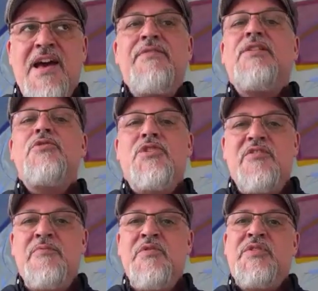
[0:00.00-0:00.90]
The
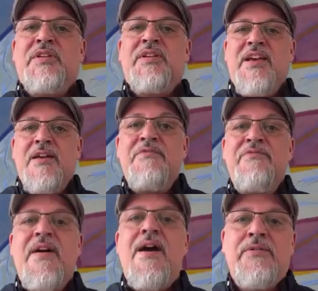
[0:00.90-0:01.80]
evolution of music can be
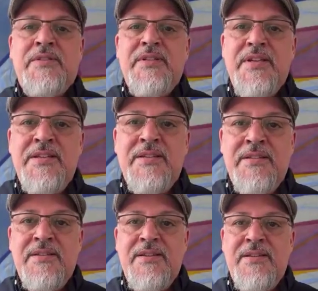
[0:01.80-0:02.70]
found
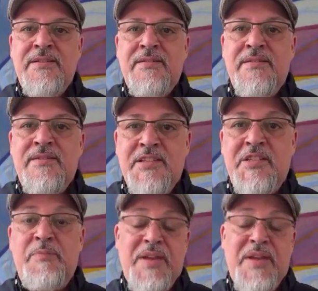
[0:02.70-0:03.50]
in this